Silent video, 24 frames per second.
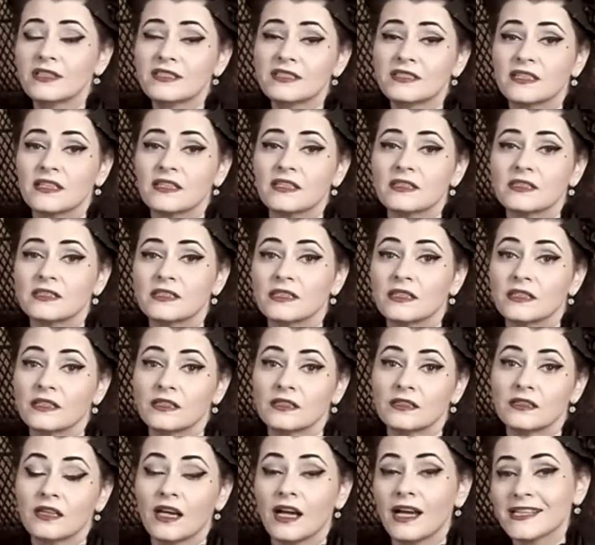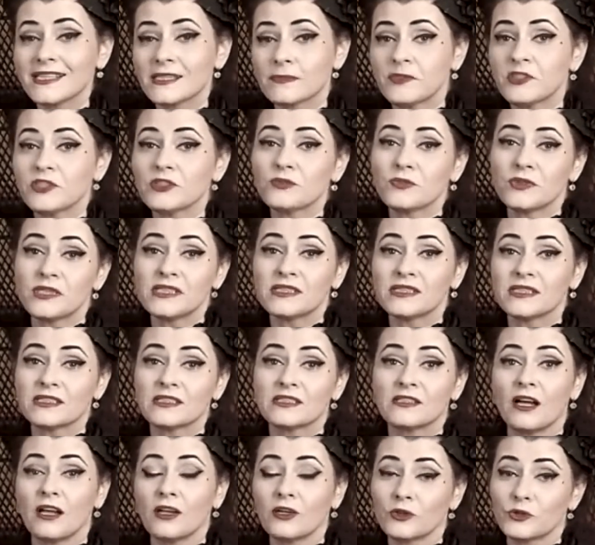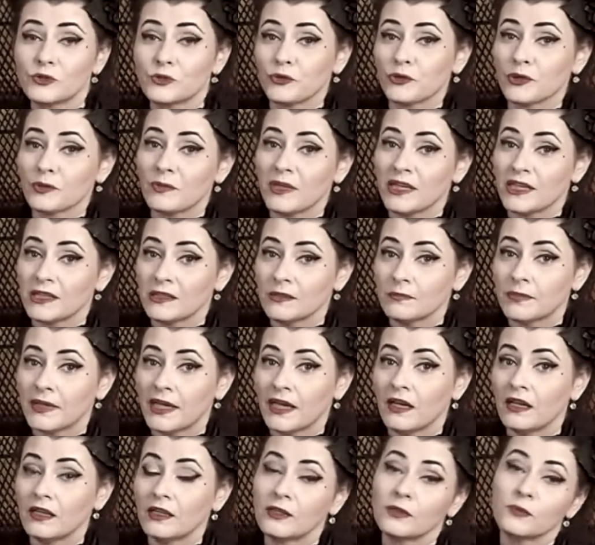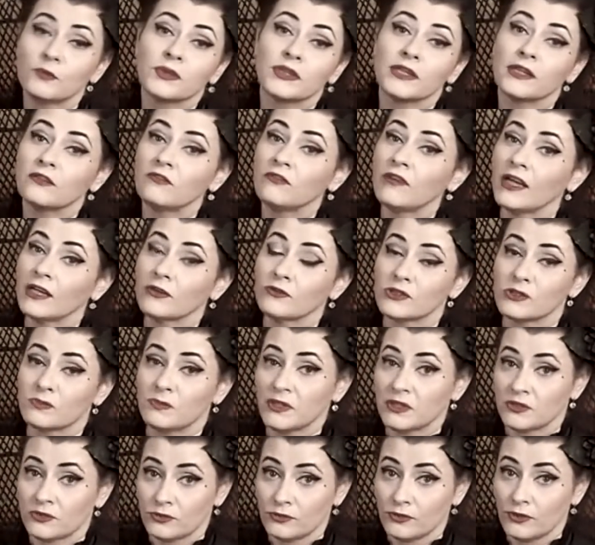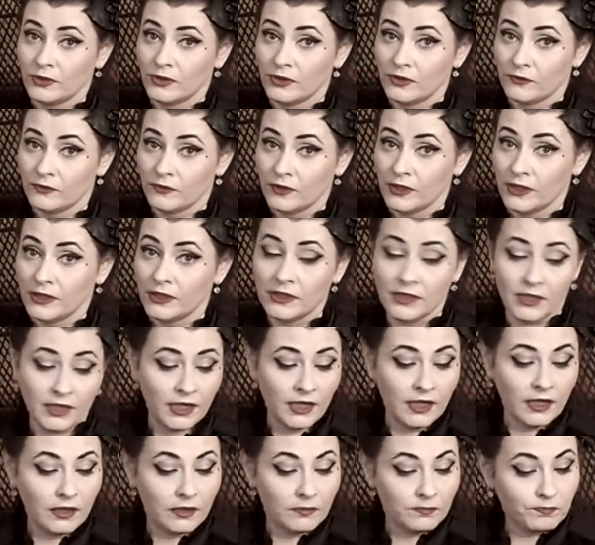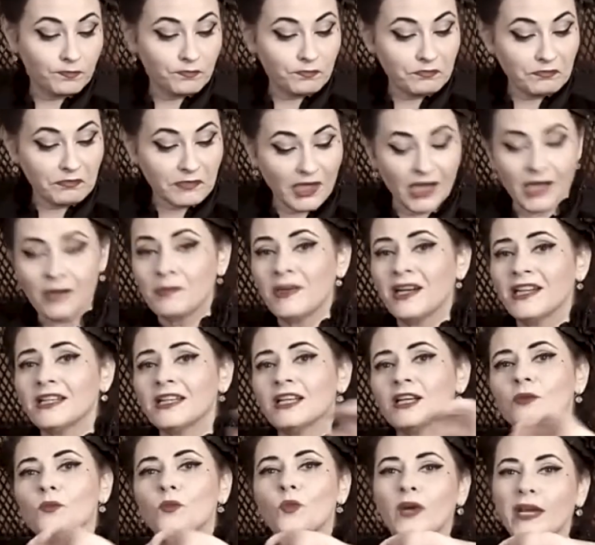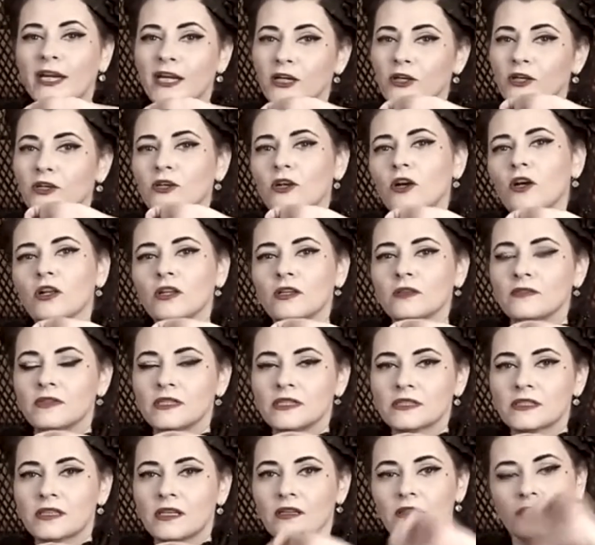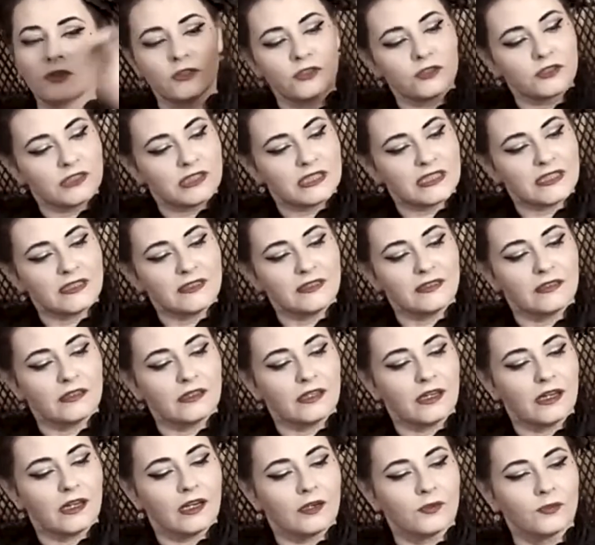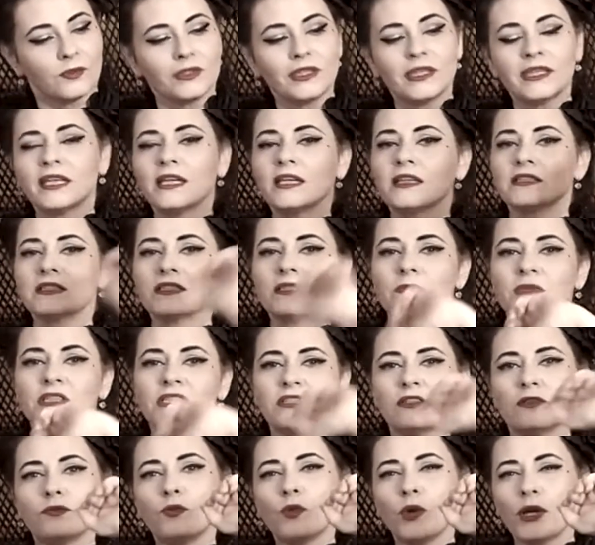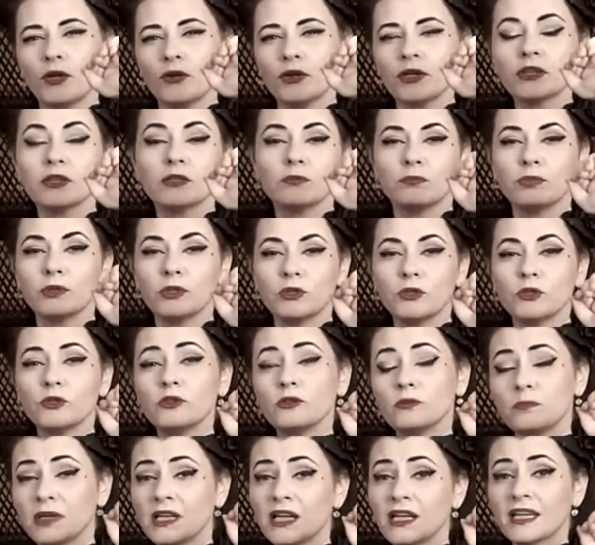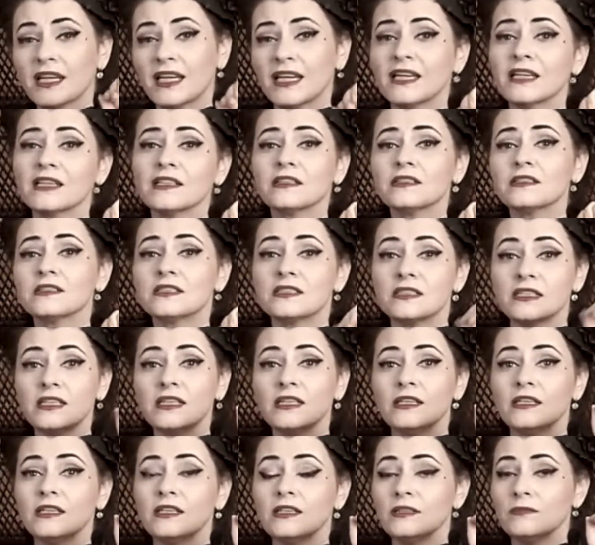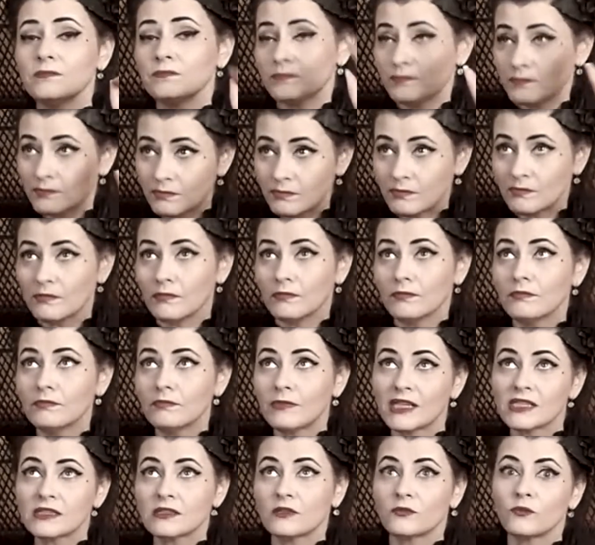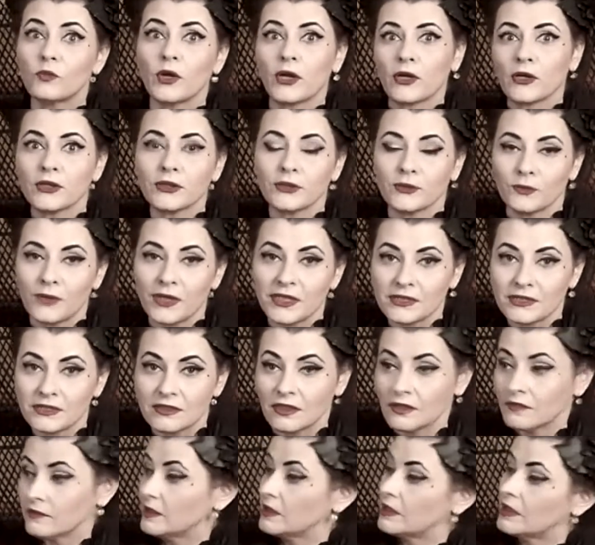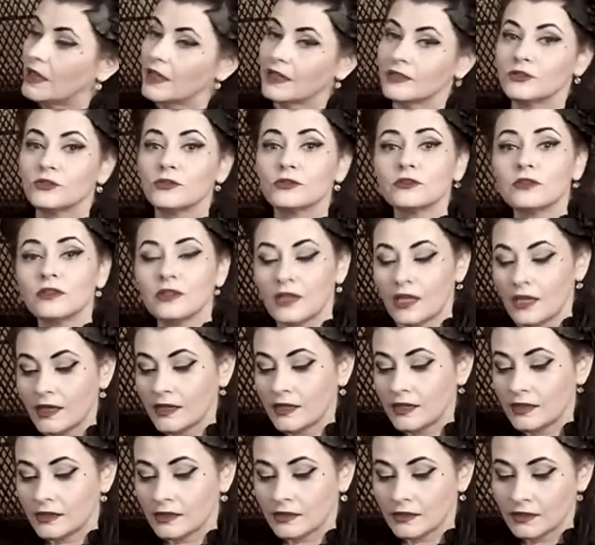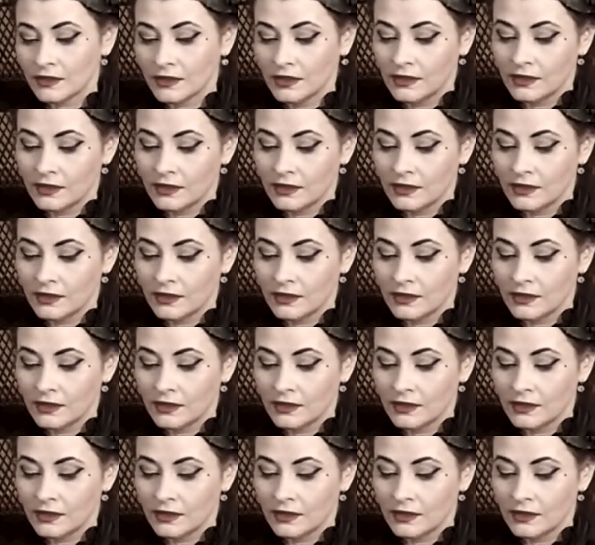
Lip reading: is said and done, I spent $26 on a makeup palette with Elvira's picture on the front. I might not wear all of these colors. I really can't see myself wearing the blue, but I can see myself wearing the rest of it. I do like